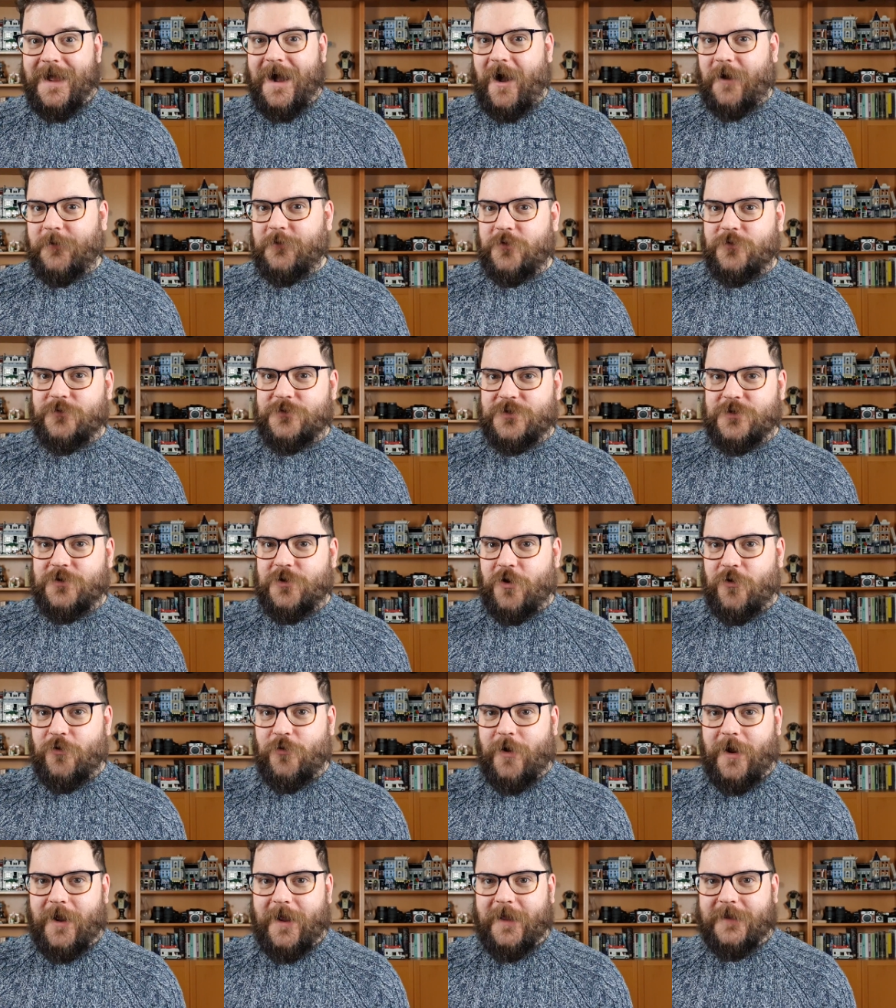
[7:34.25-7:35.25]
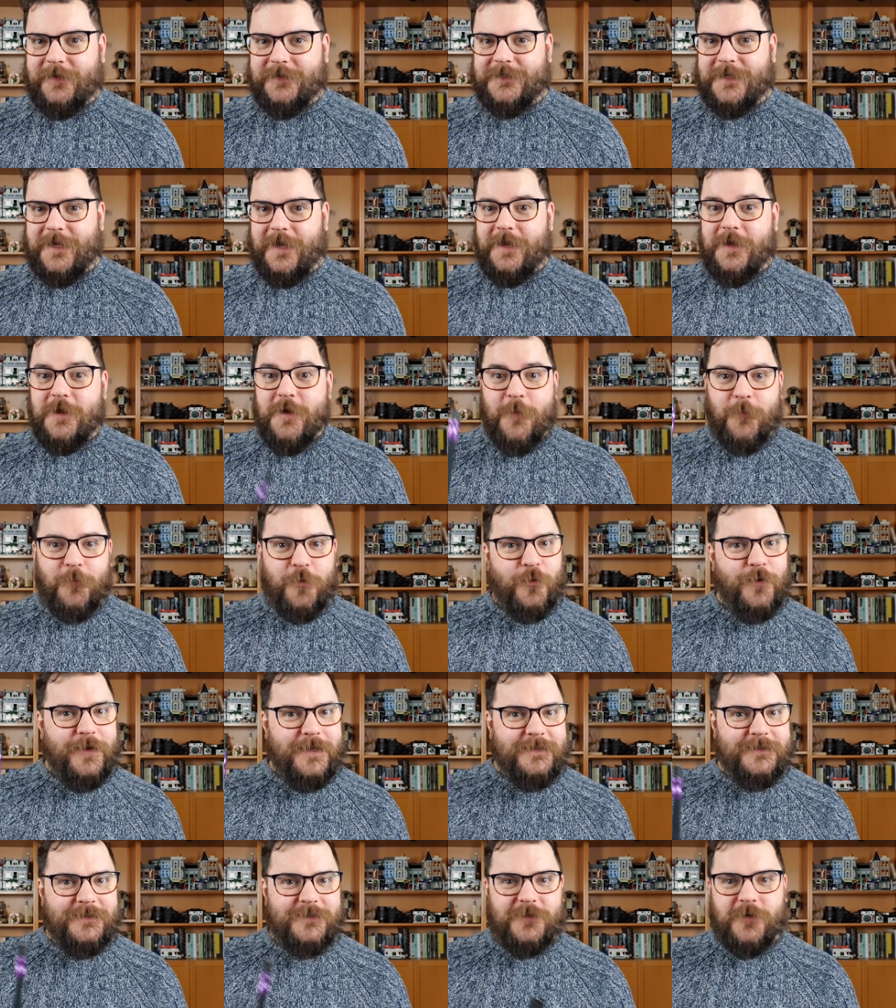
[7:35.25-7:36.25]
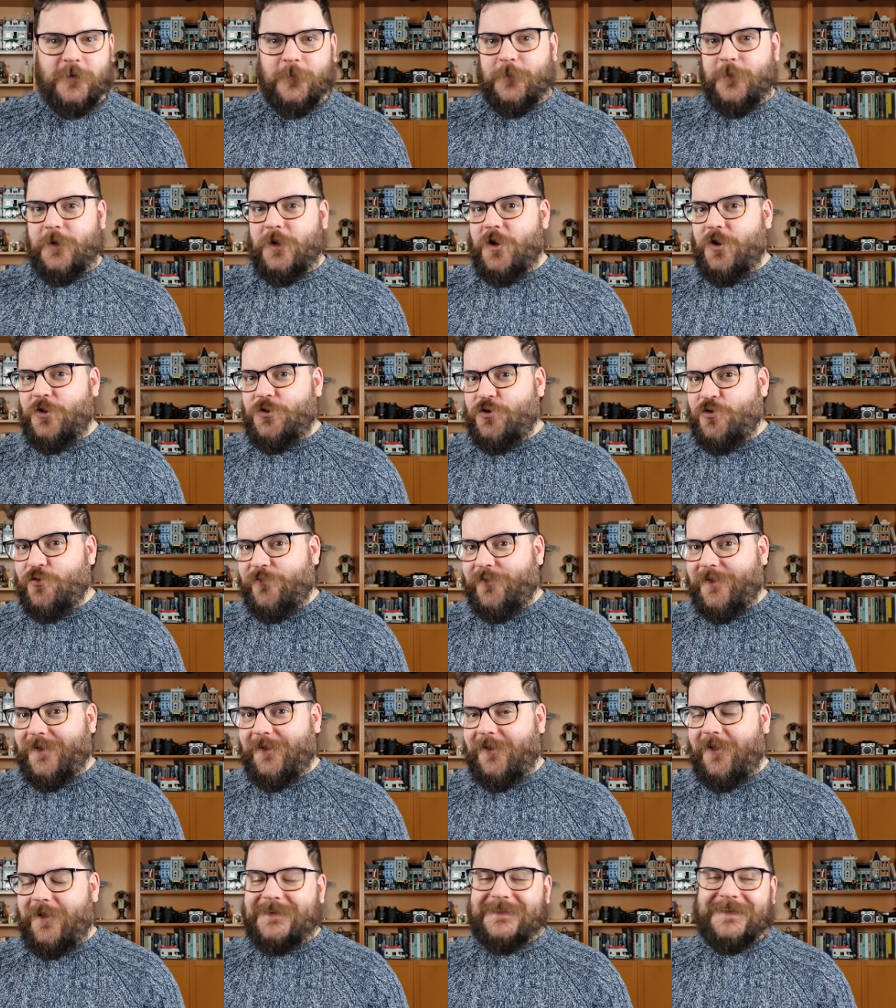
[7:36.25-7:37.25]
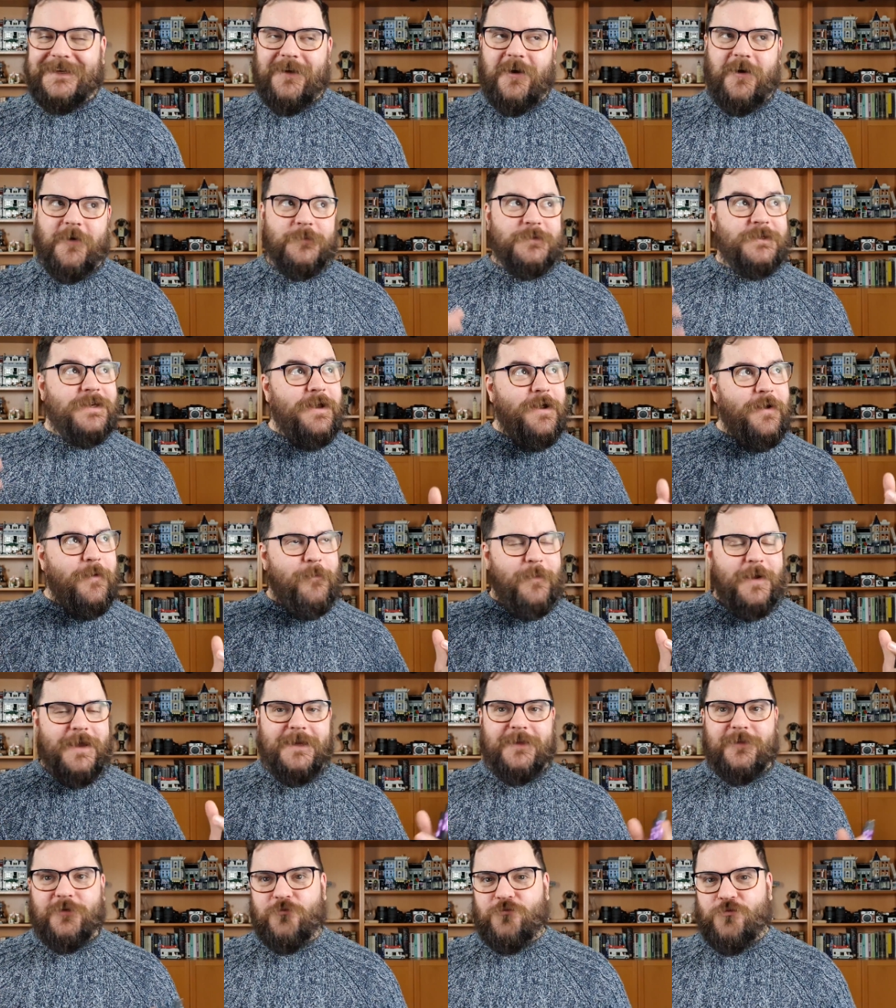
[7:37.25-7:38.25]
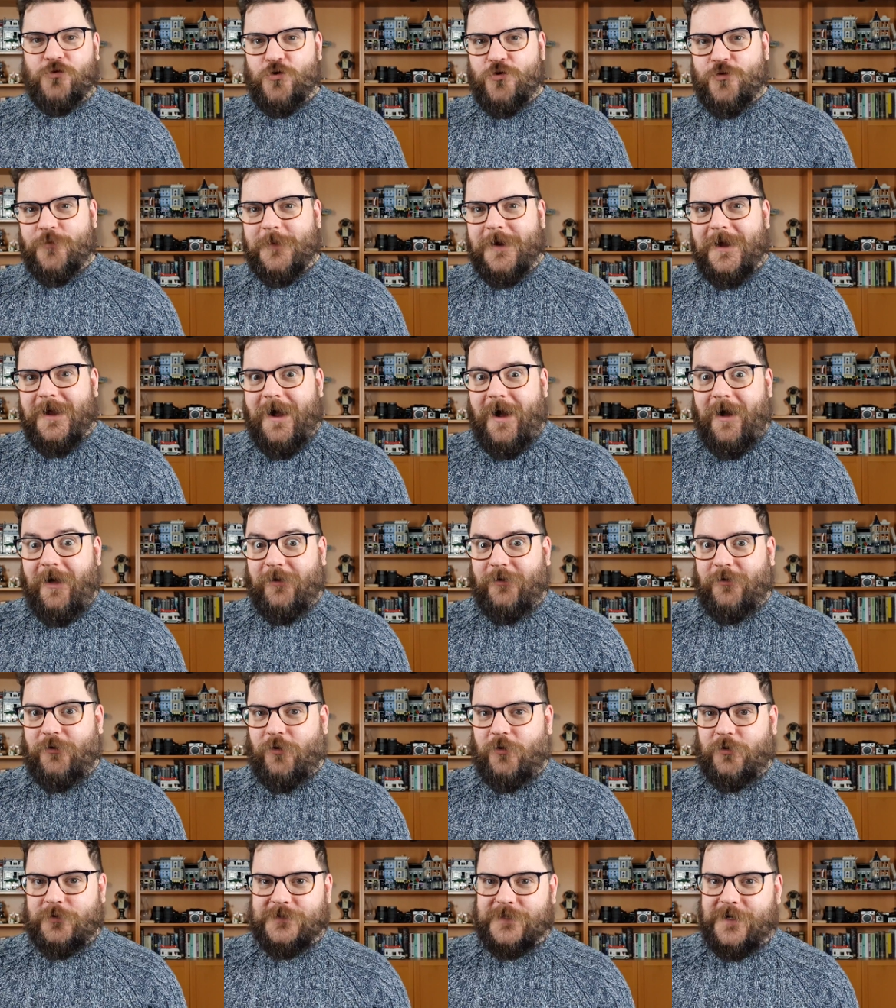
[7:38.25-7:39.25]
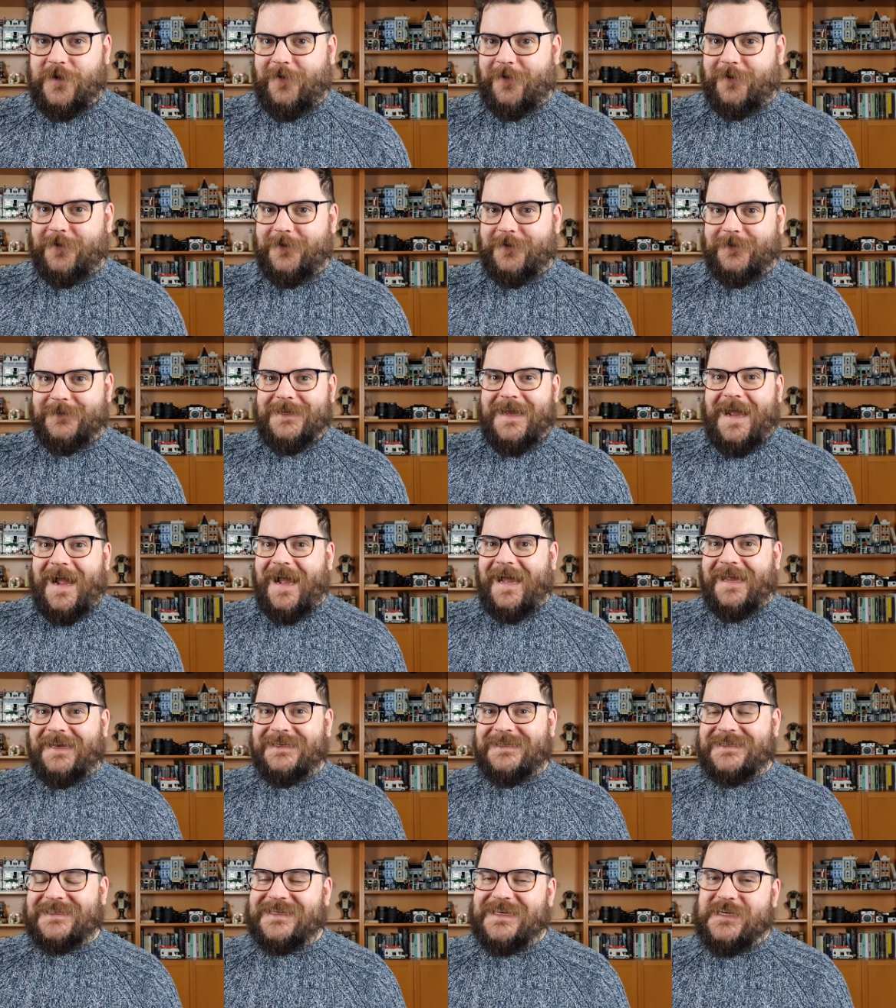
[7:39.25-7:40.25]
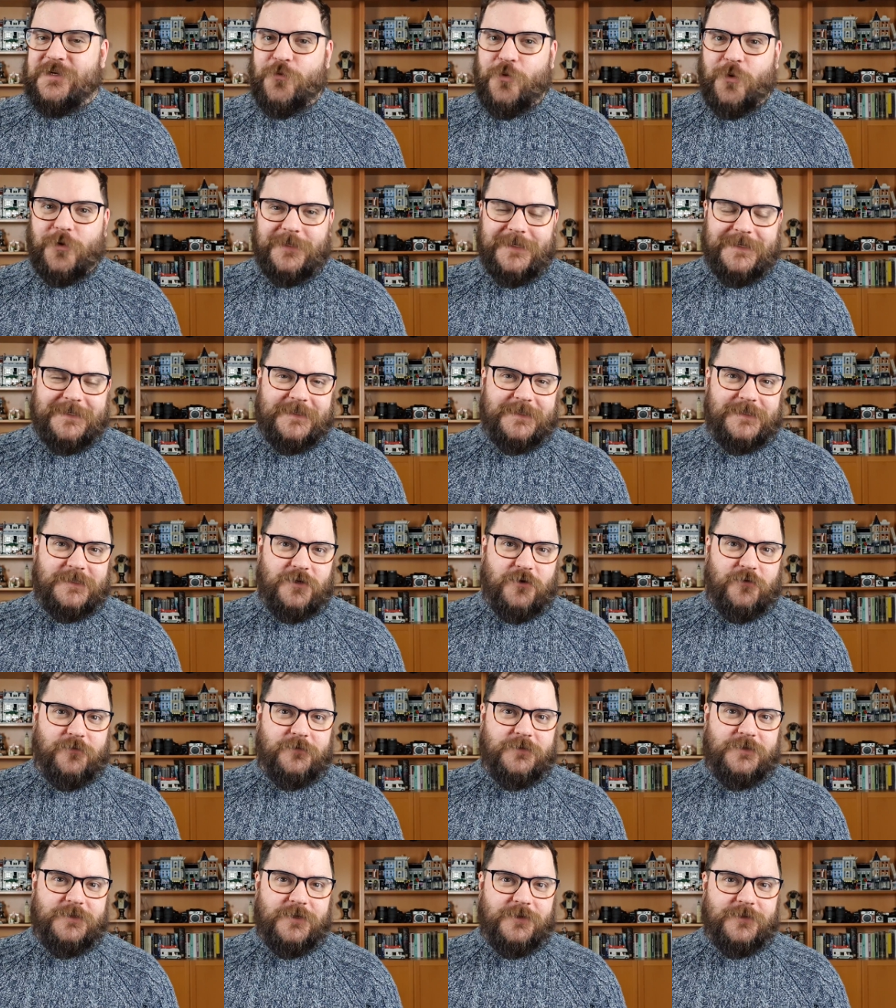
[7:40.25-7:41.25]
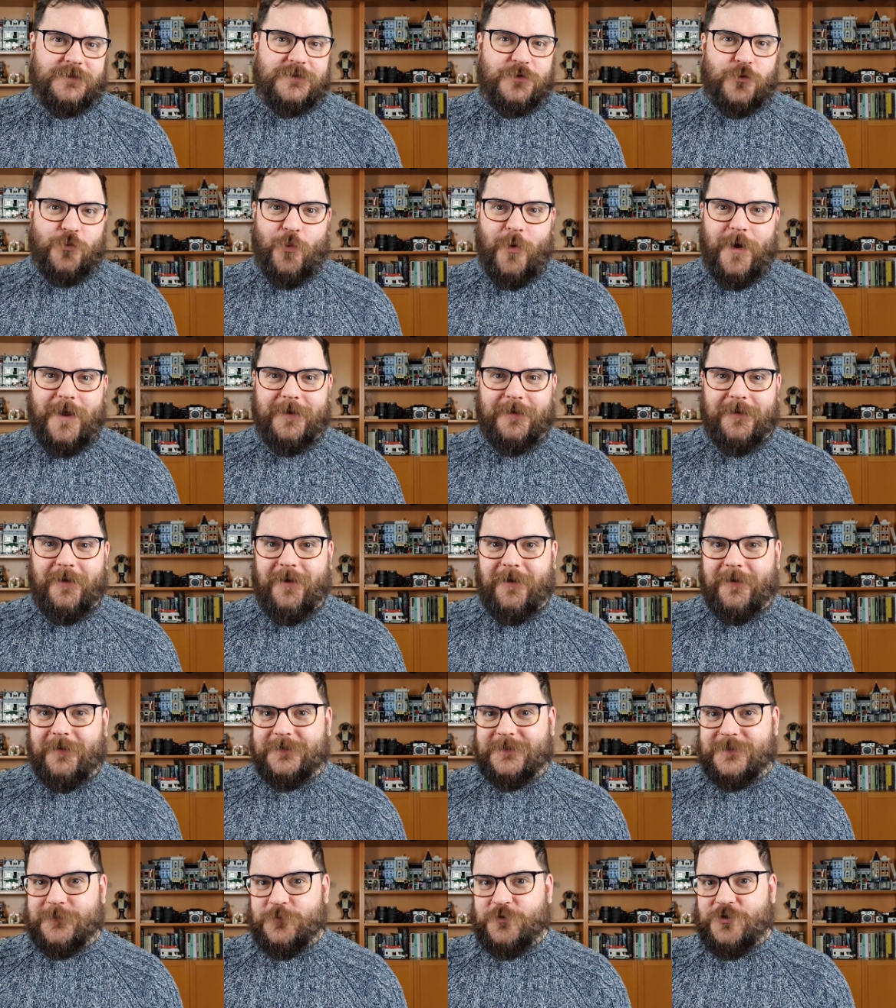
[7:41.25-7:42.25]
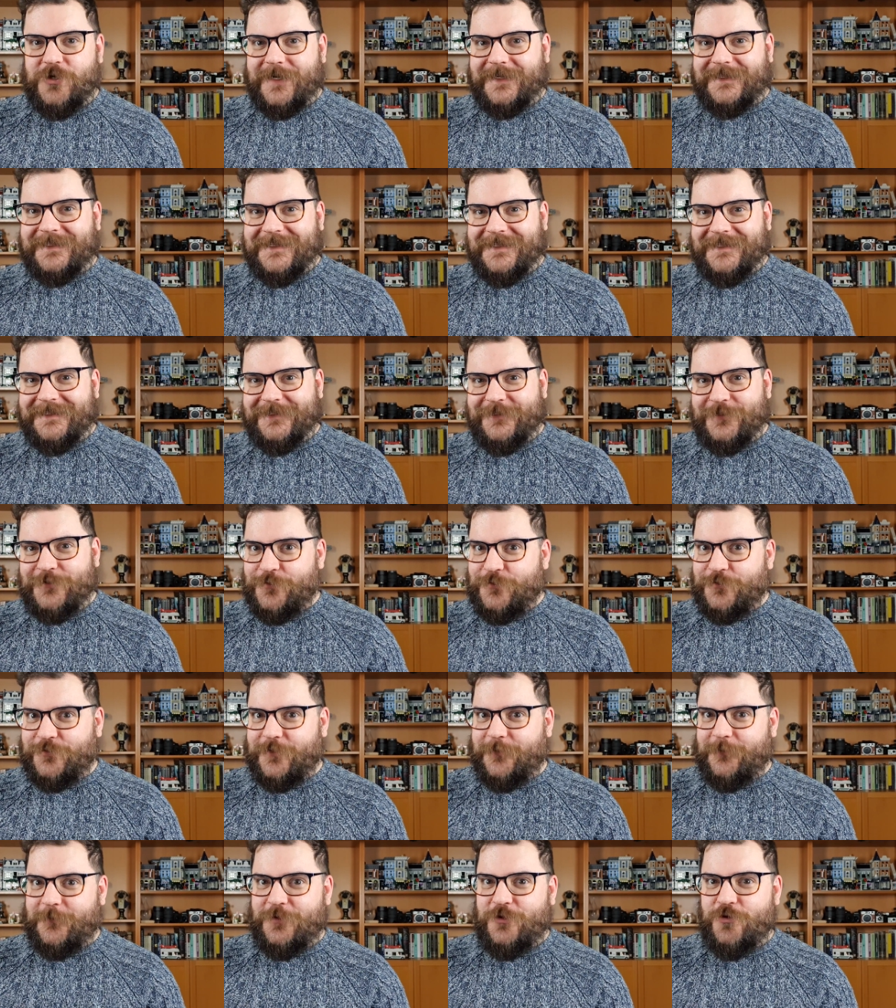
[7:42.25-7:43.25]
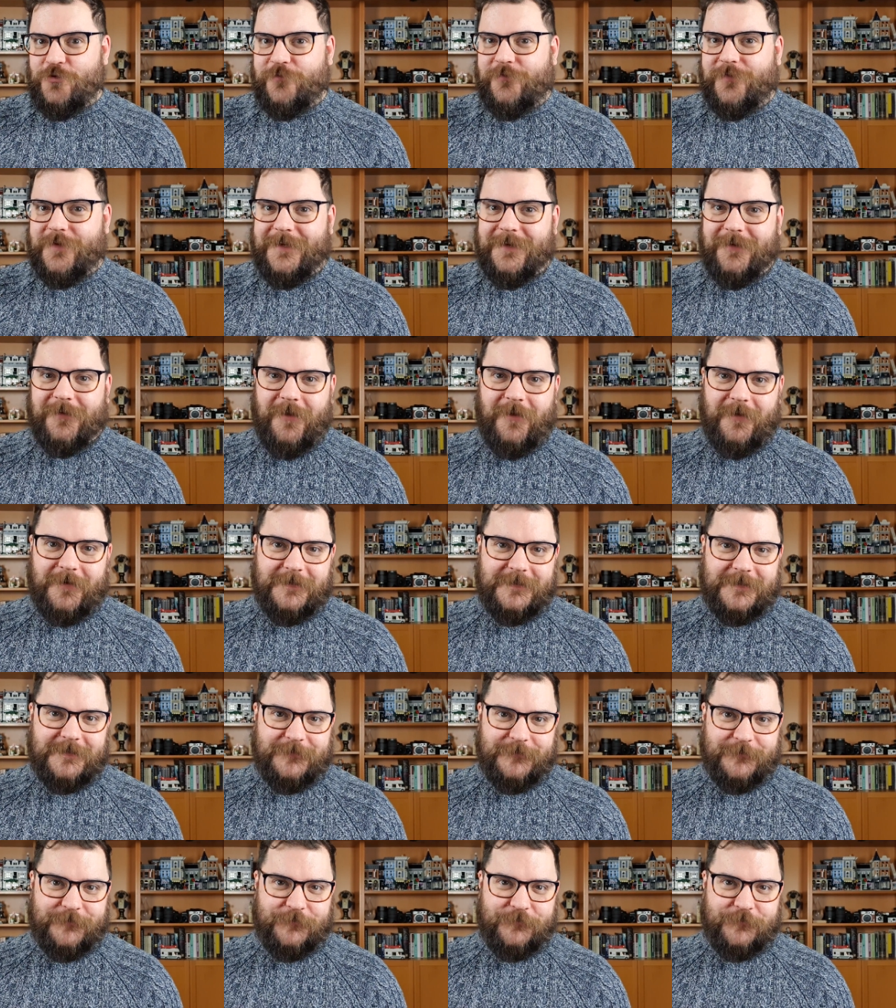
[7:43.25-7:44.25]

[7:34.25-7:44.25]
I'm going to go and uh, plug in some UV lighting arms, make the room a lot darker, and see what this stuff does when I subject it to some UV light.